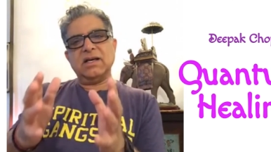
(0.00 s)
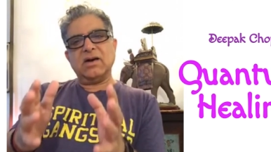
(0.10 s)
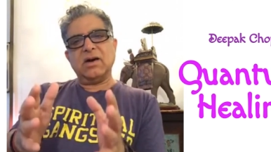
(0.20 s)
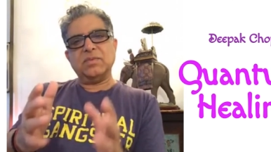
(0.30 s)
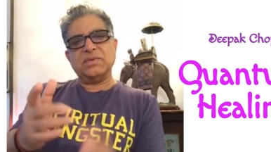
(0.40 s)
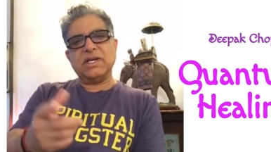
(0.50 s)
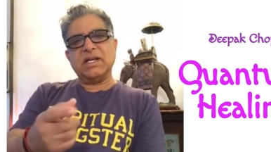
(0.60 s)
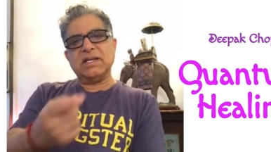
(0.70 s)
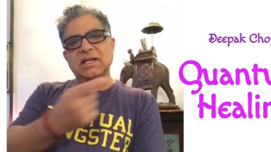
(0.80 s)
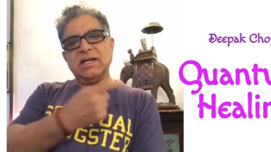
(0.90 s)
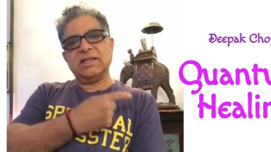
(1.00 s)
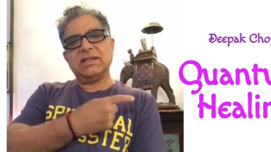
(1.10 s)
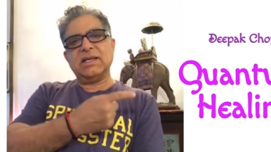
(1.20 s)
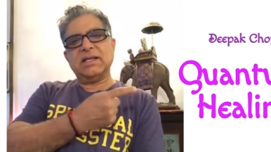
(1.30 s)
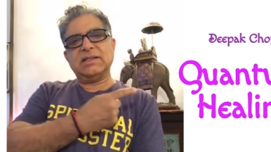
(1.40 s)
object
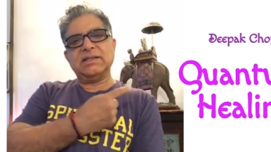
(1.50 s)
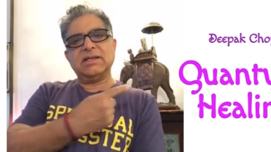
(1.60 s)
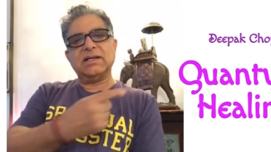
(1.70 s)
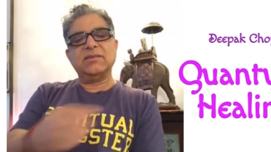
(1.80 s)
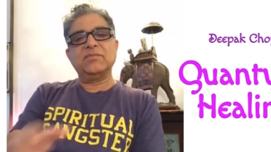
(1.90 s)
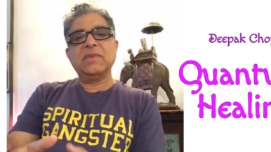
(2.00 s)
like that uh,